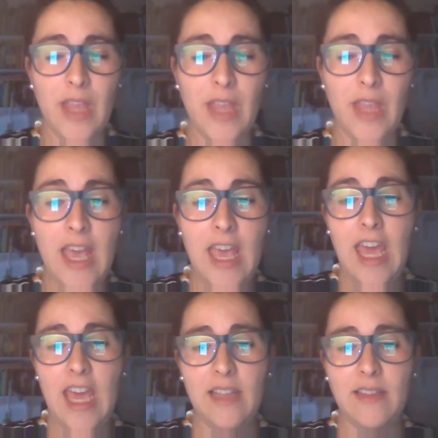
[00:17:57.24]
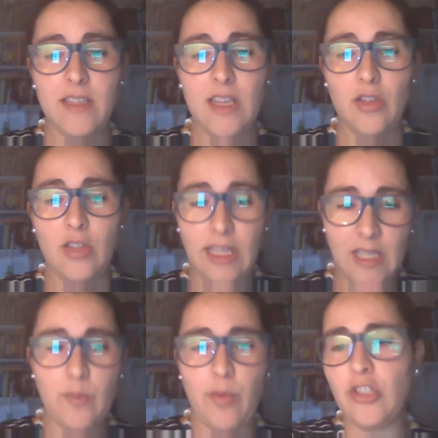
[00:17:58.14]
And in these
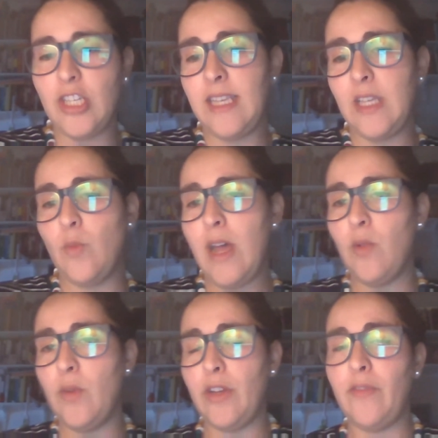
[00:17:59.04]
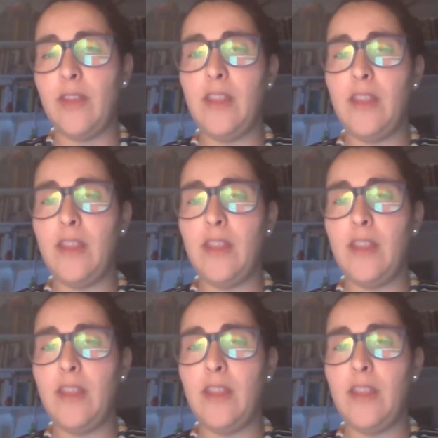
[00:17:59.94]
projects as well, one of the things